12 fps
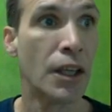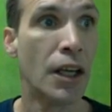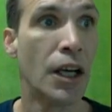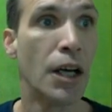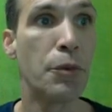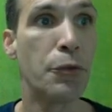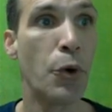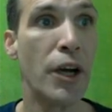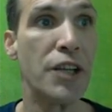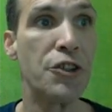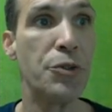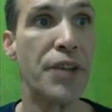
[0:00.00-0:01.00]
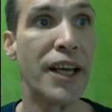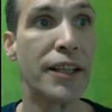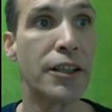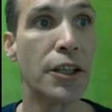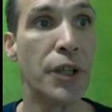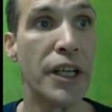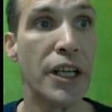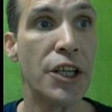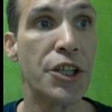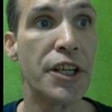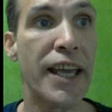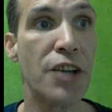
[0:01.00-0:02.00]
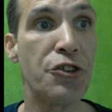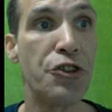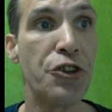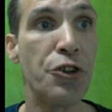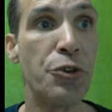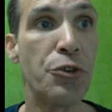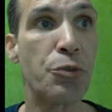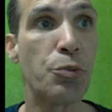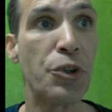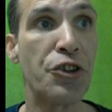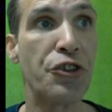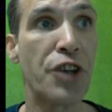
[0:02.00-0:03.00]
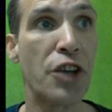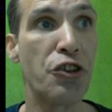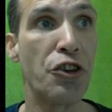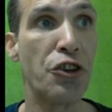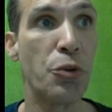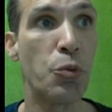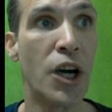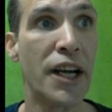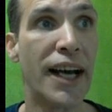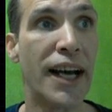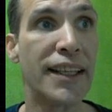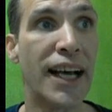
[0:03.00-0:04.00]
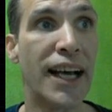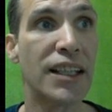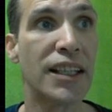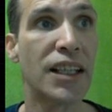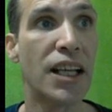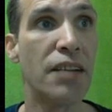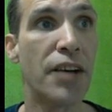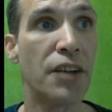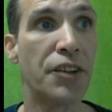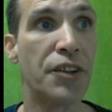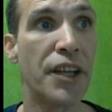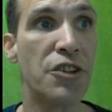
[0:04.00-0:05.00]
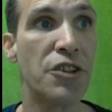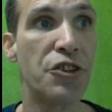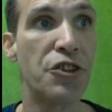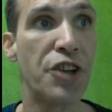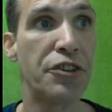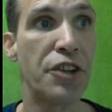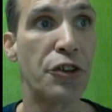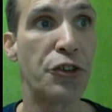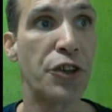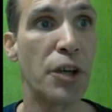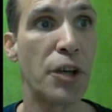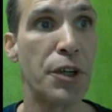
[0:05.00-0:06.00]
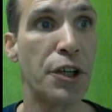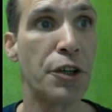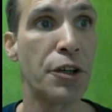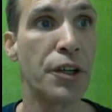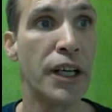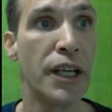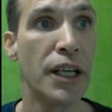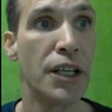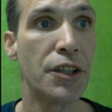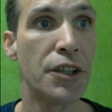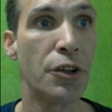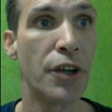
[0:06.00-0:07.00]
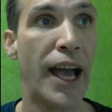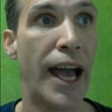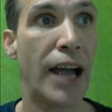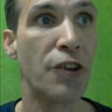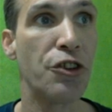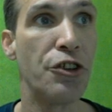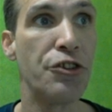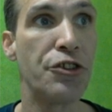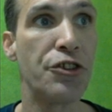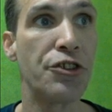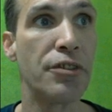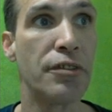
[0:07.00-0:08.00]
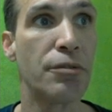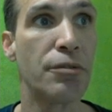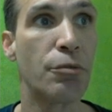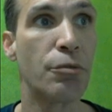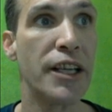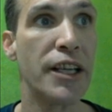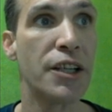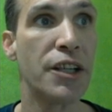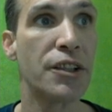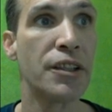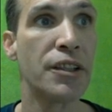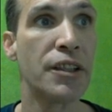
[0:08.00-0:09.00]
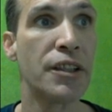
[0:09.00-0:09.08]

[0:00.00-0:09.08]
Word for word: Uh, before I do that, though, you can choose which session you want. I, I love how they set this up here. There are actions right here.